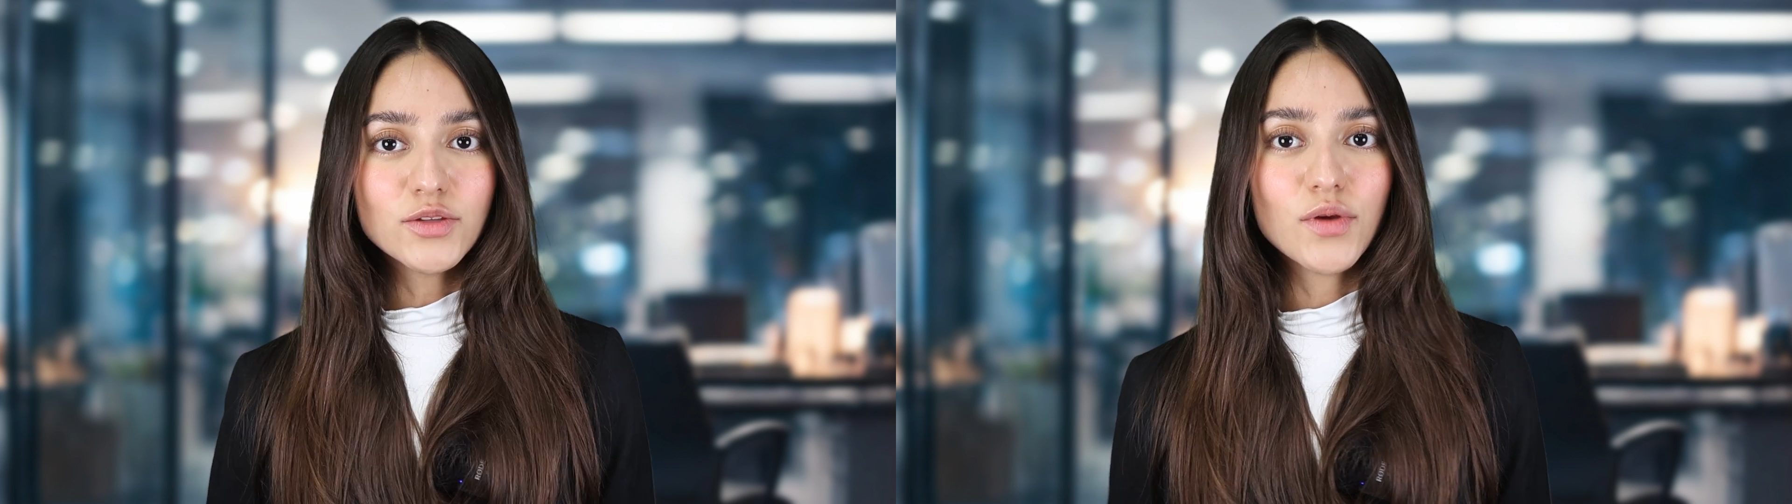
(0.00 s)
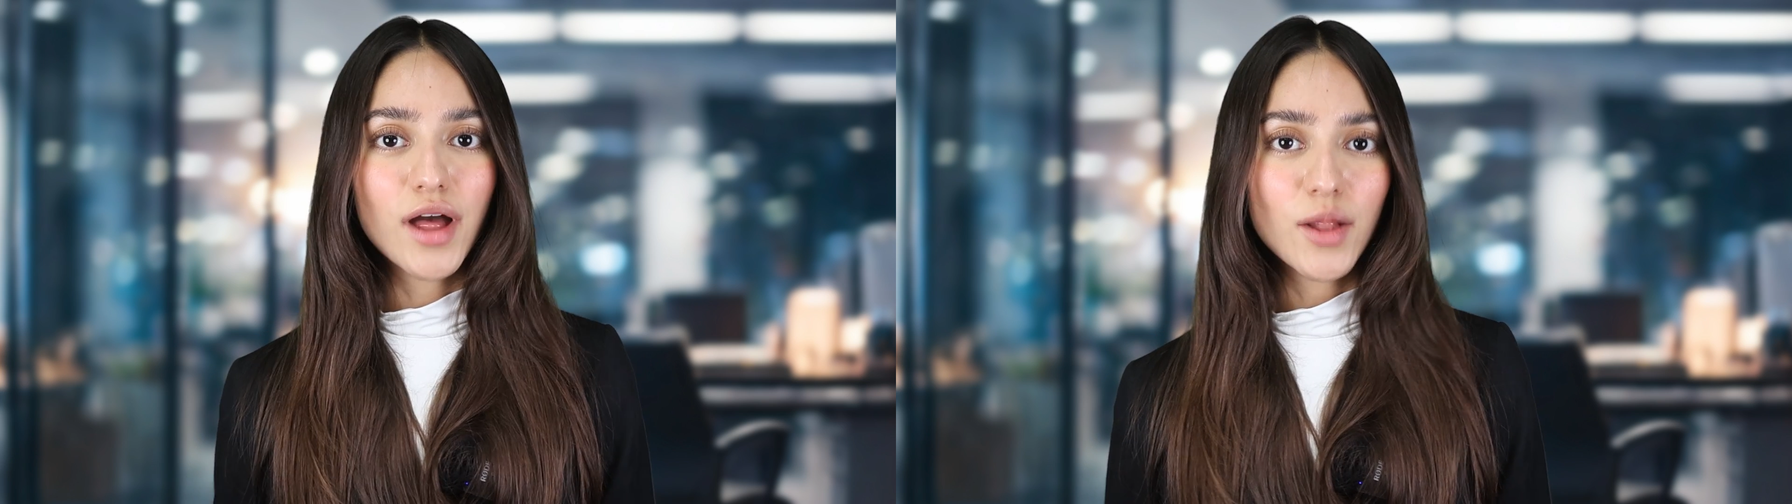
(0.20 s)

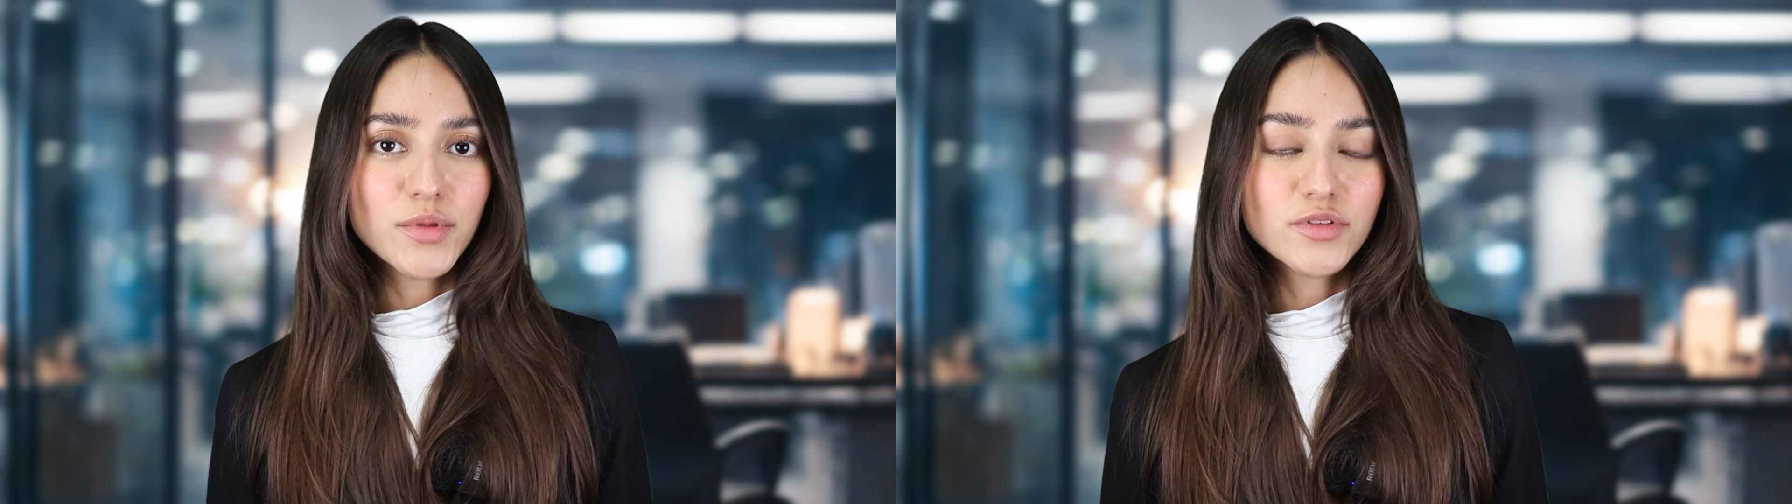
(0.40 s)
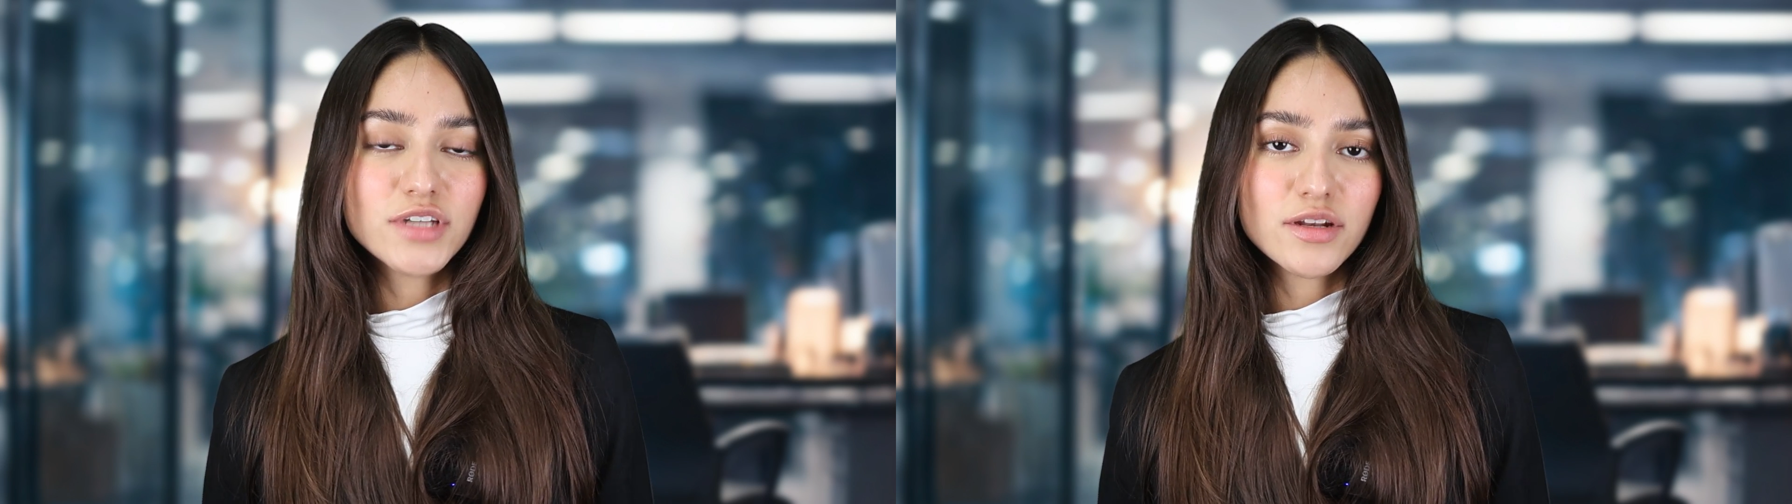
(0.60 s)
to
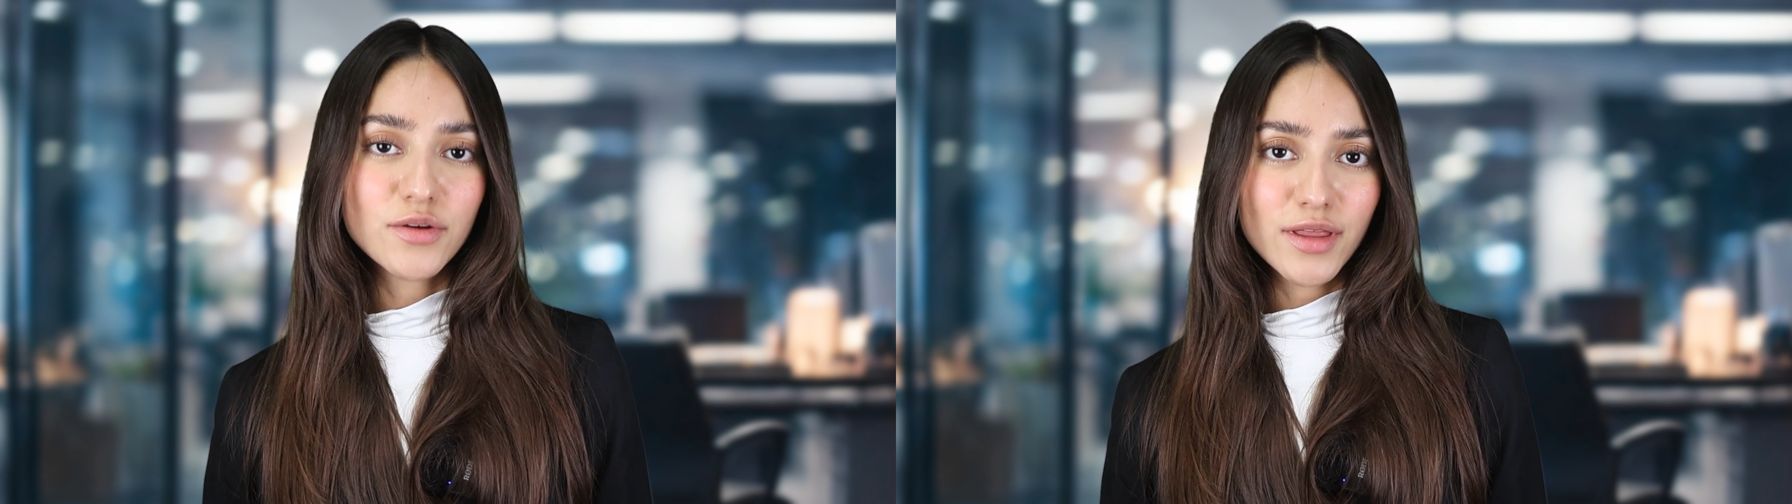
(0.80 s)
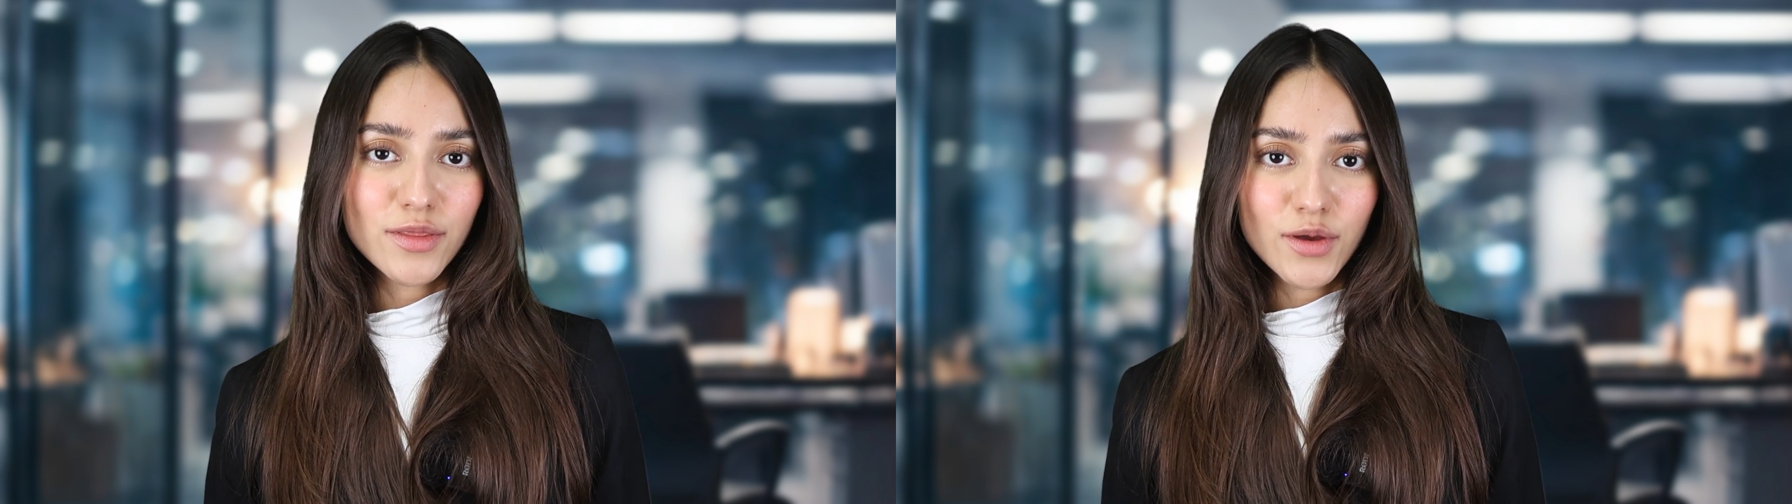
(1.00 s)
help you
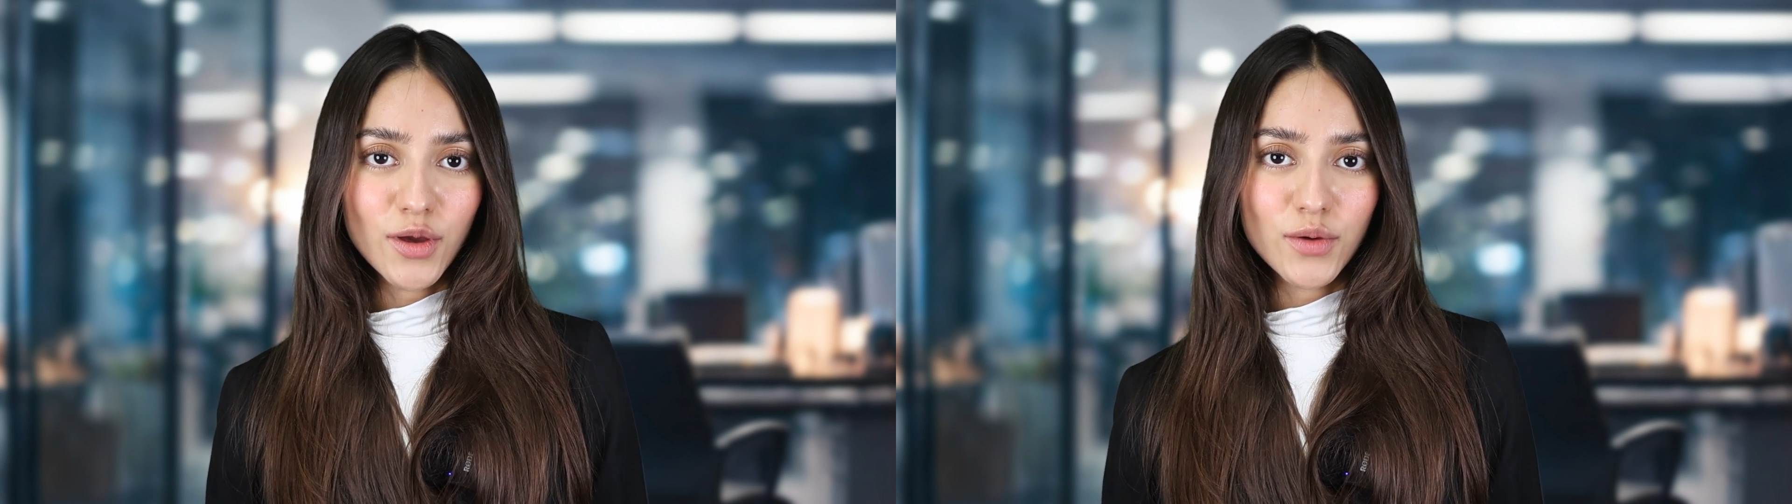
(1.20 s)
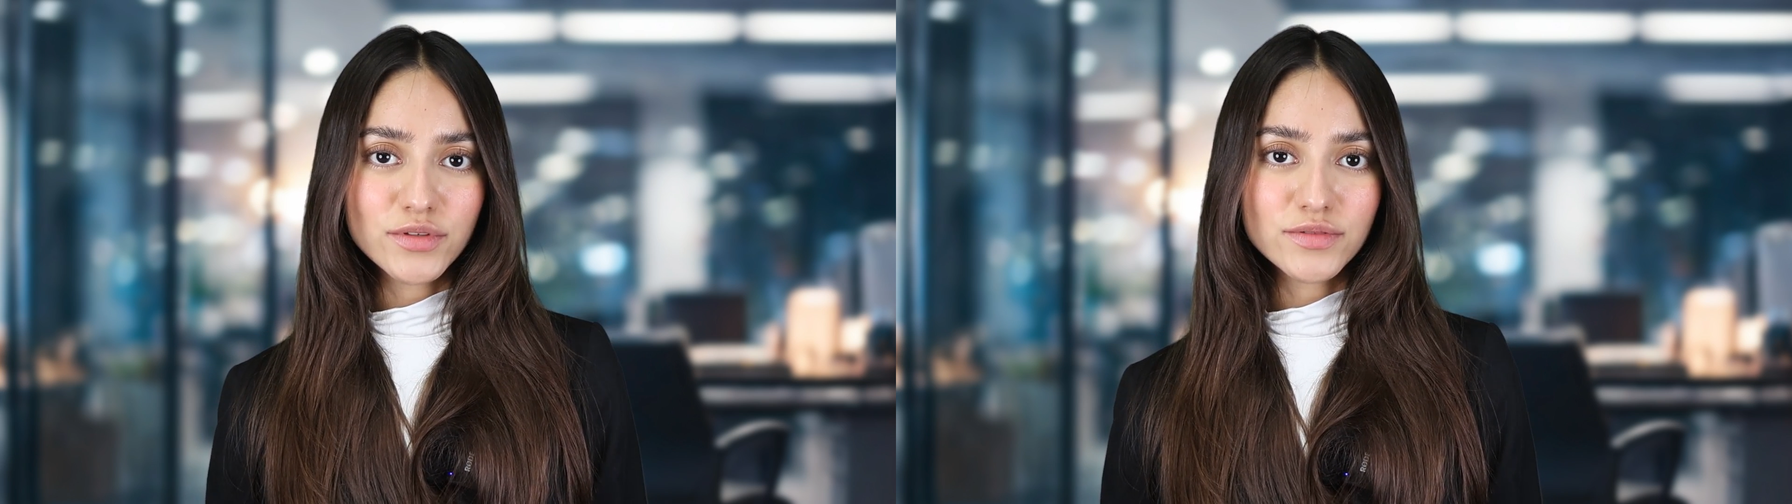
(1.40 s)
generate the
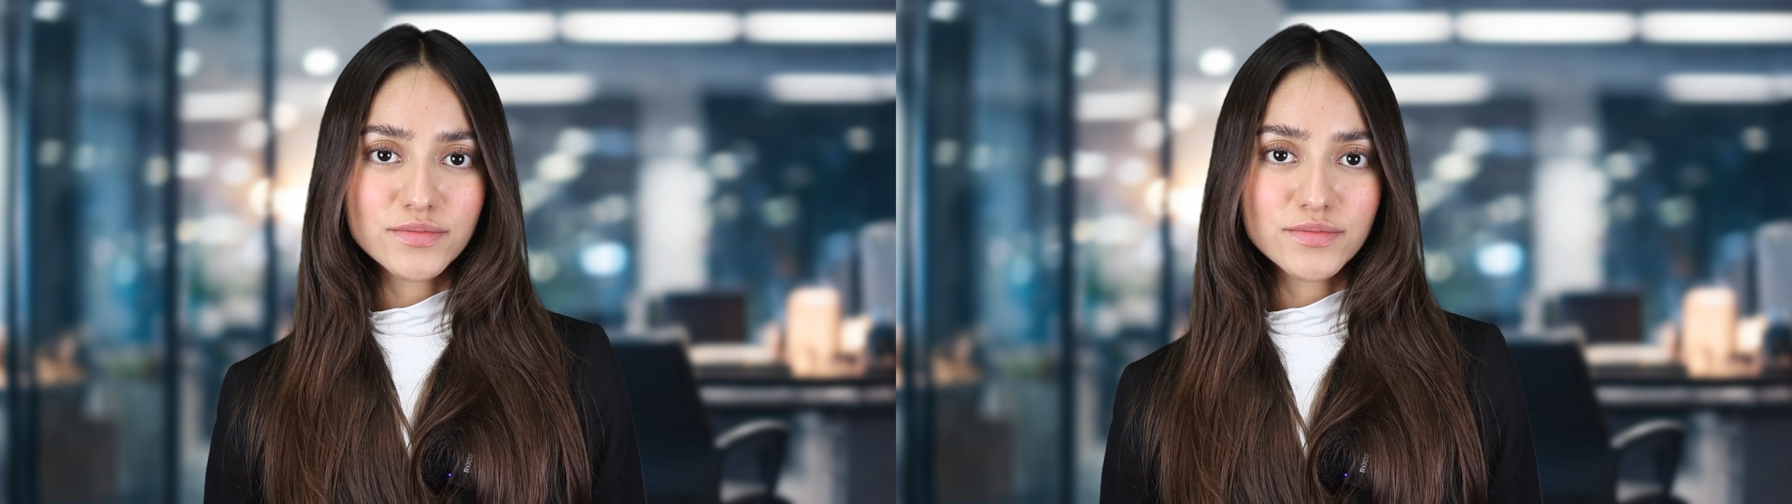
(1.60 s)
code.